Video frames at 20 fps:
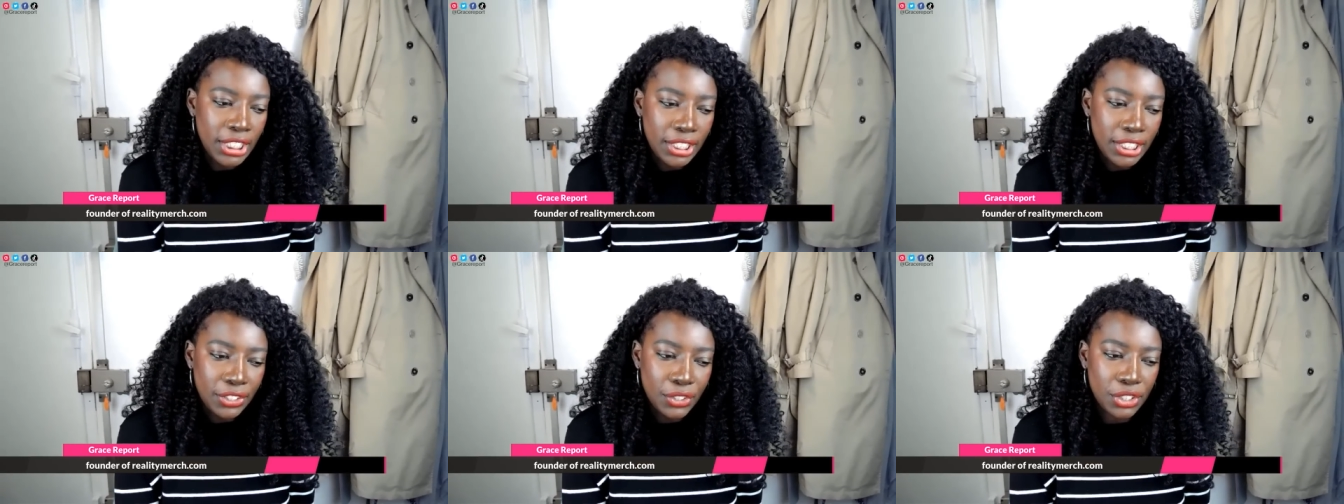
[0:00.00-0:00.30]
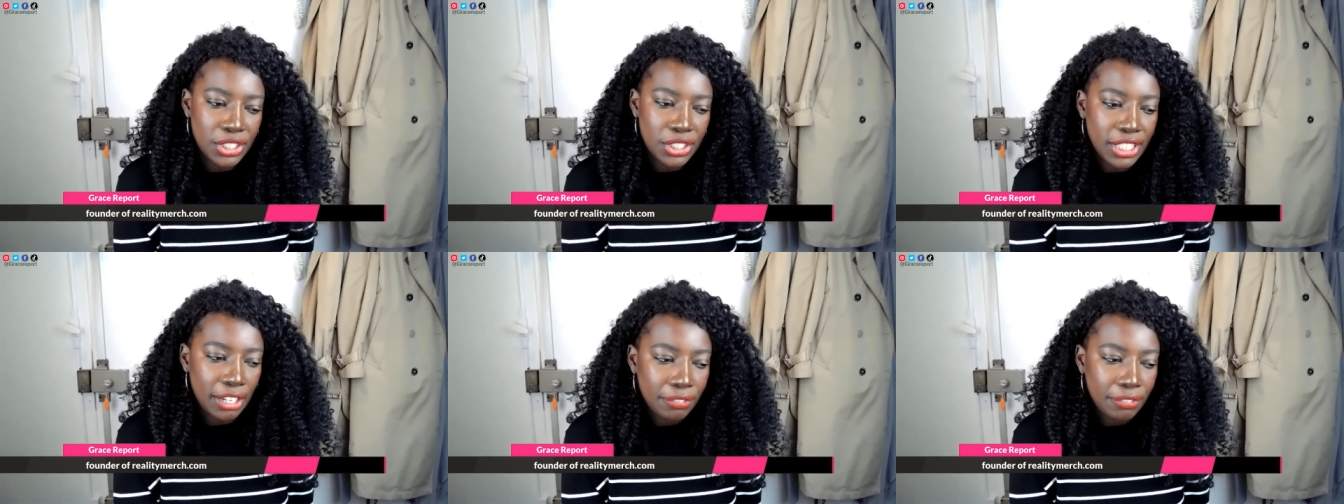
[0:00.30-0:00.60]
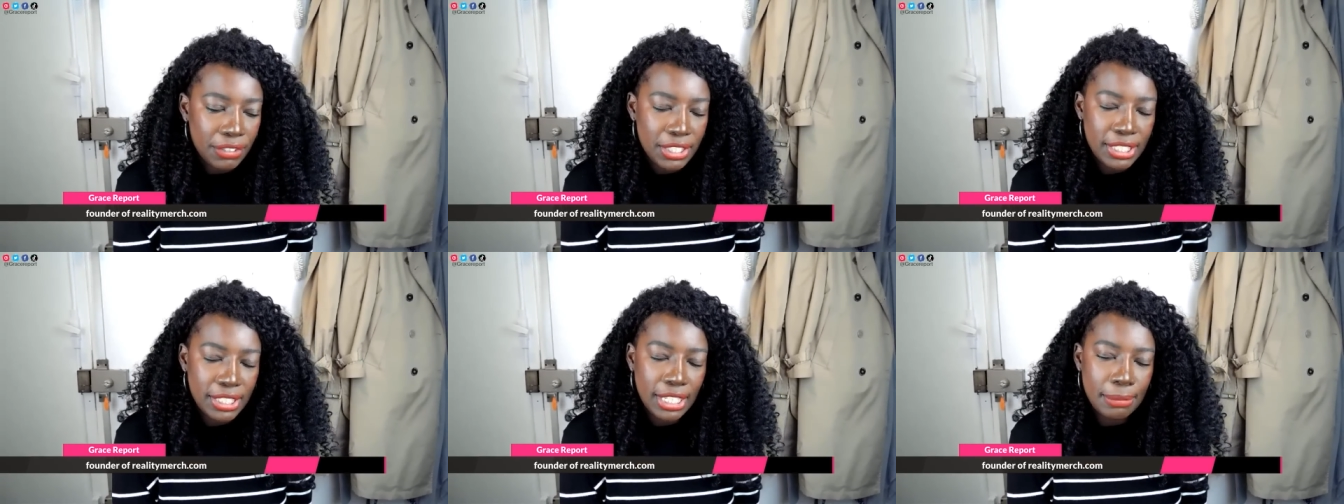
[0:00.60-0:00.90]
their self
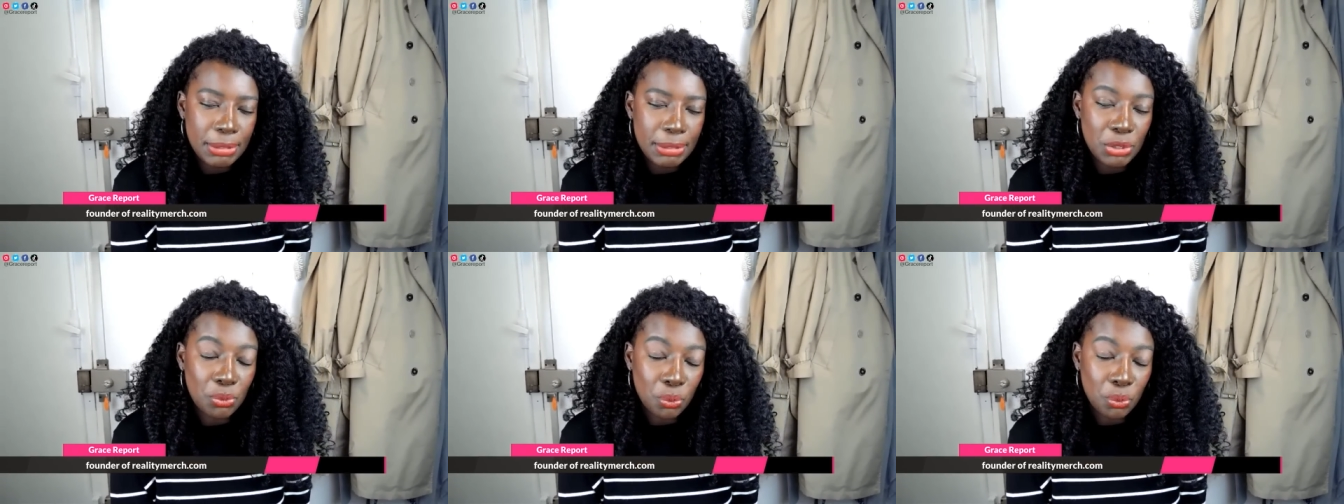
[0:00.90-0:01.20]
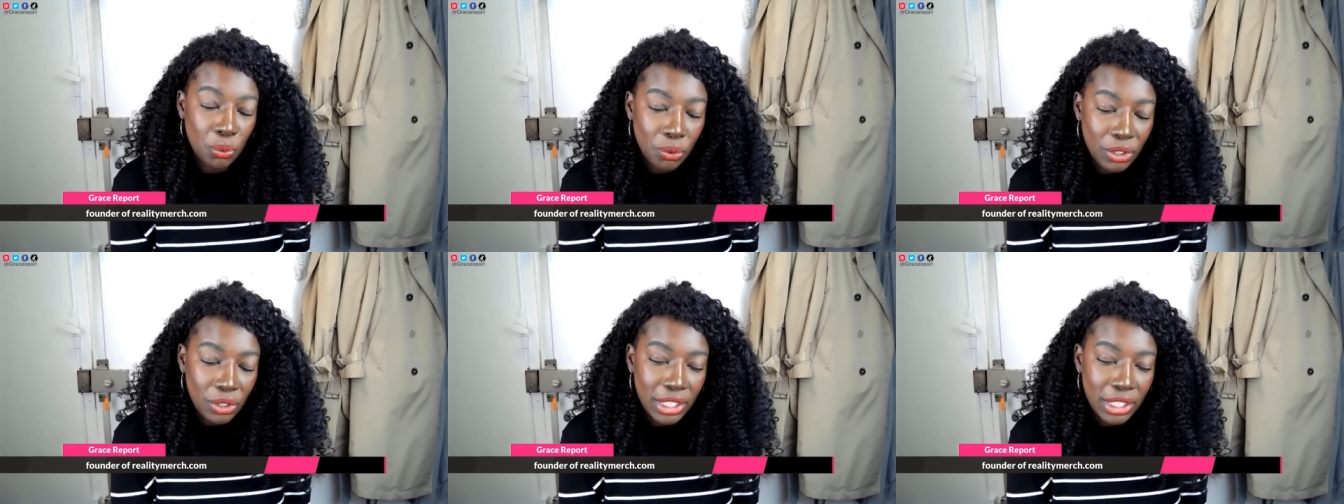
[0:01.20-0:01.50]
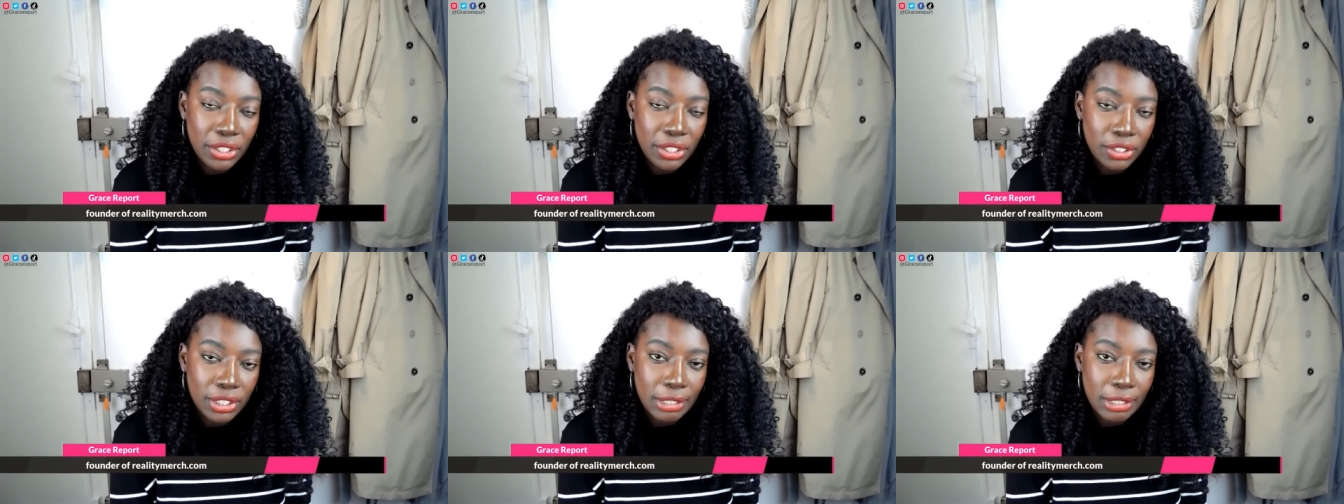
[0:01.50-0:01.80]
esteem is
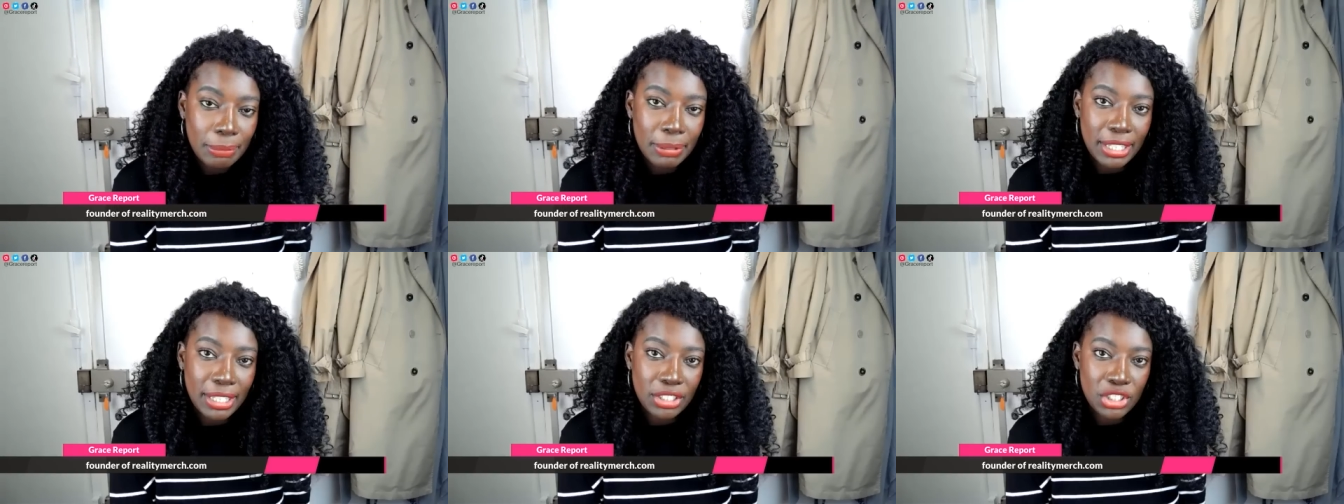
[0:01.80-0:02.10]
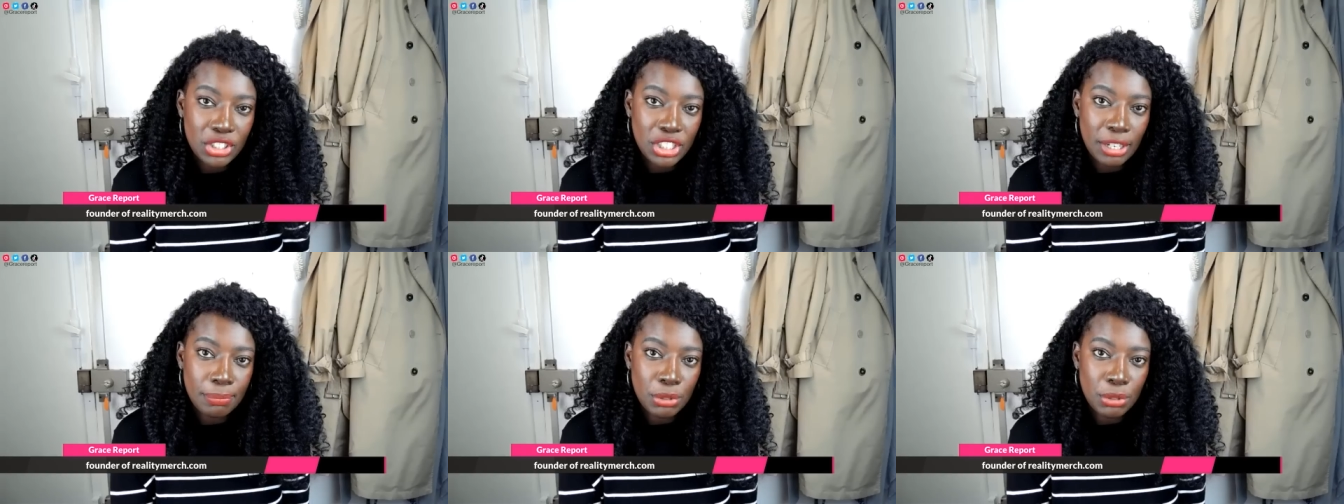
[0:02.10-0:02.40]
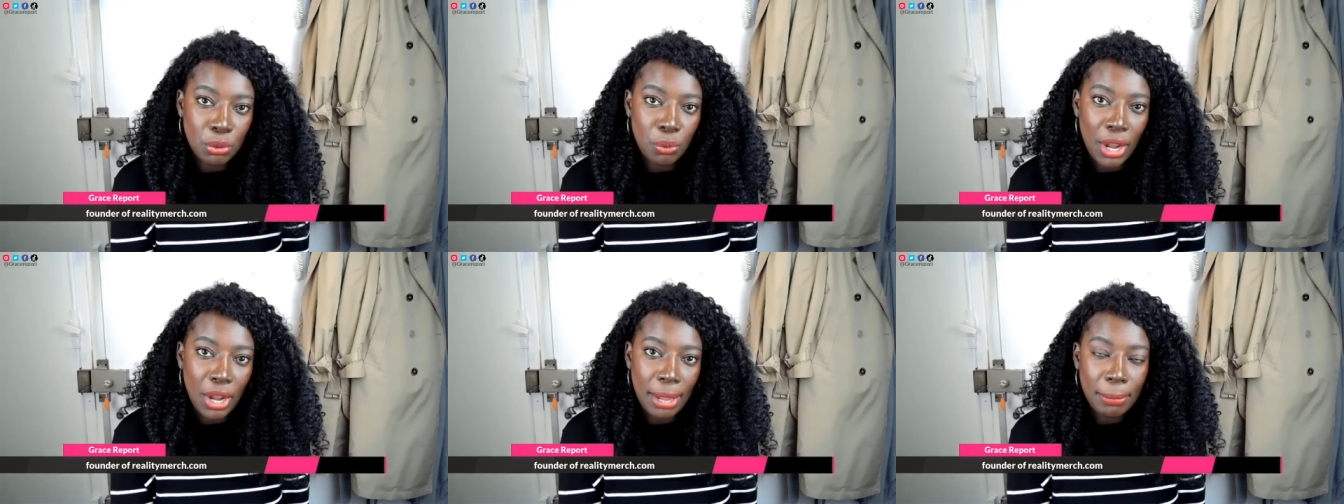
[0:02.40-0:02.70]
literally being chipped
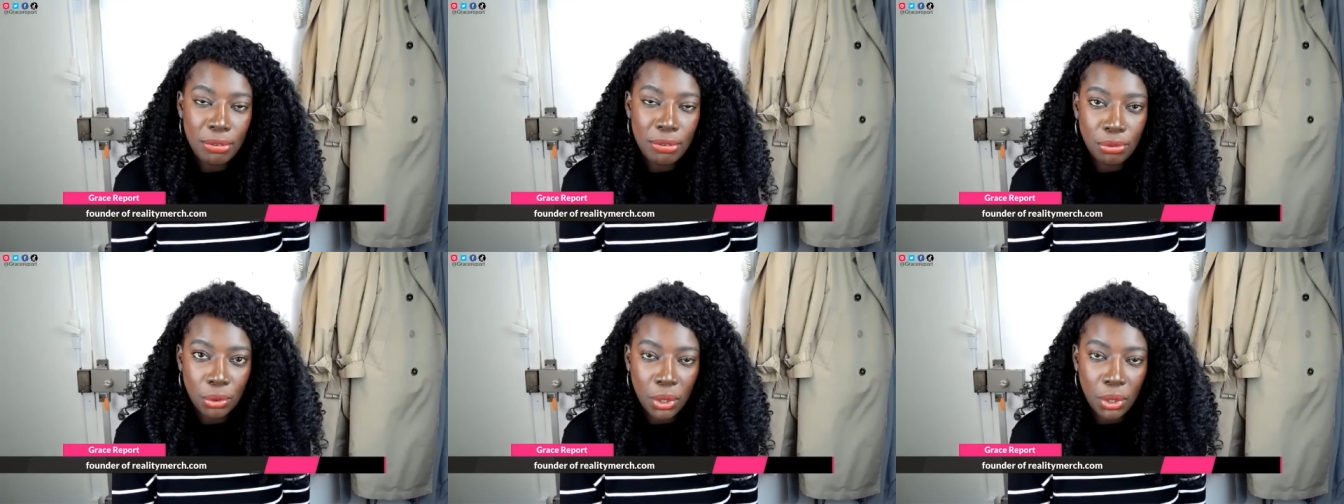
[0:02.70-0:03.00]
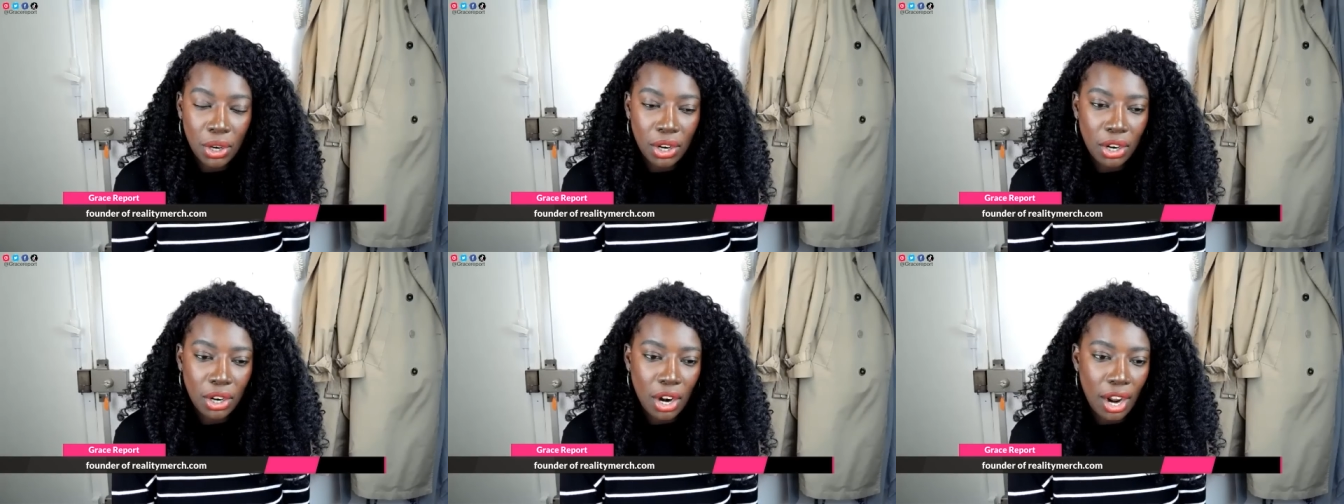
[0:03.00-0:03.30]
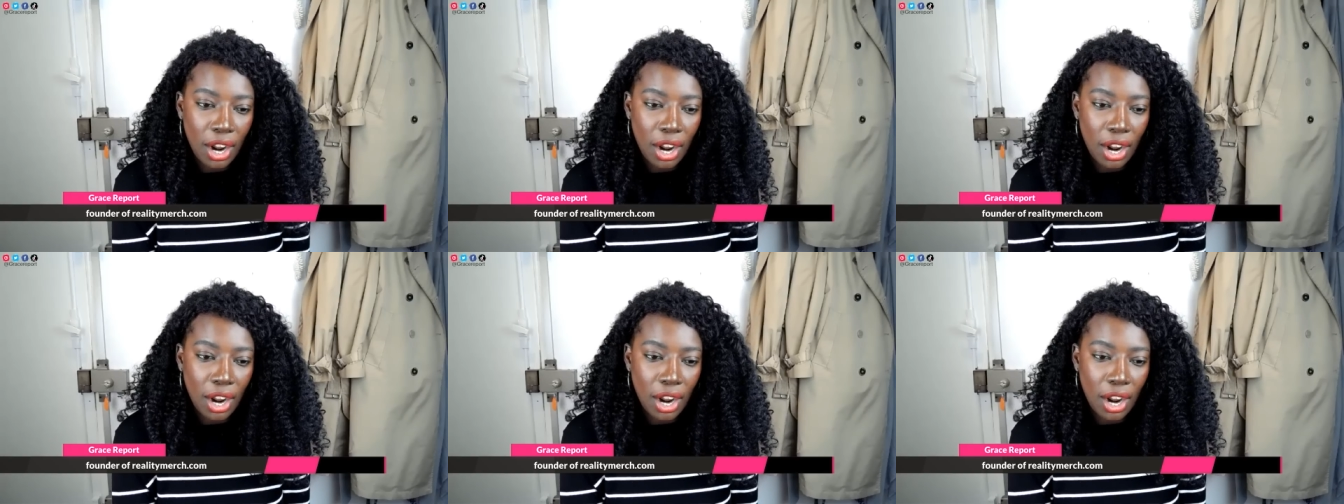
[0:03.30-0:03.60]
away before our
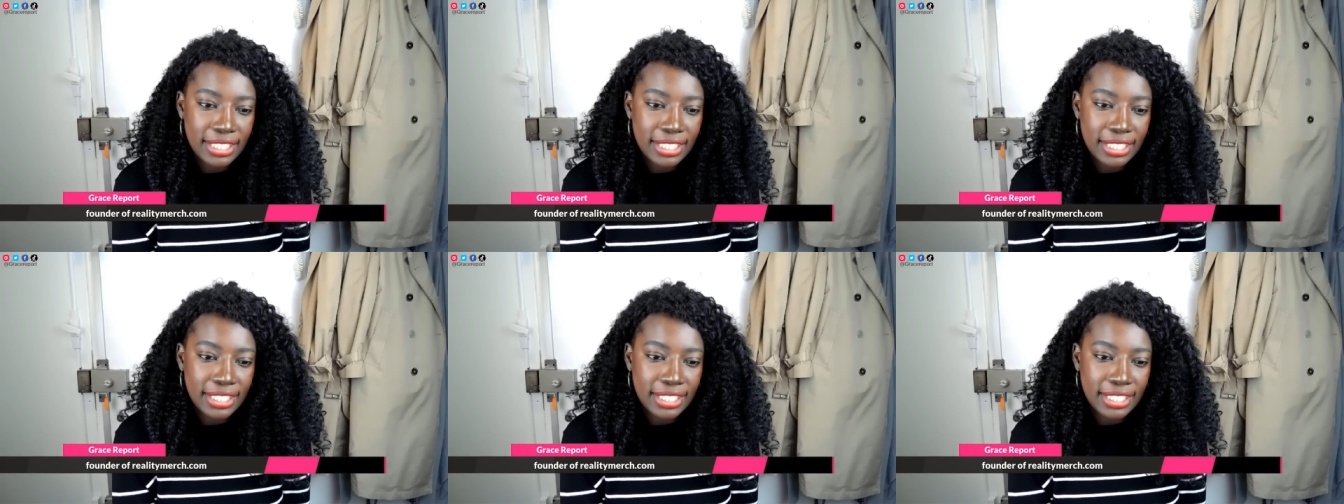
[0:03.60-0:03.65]
eyes.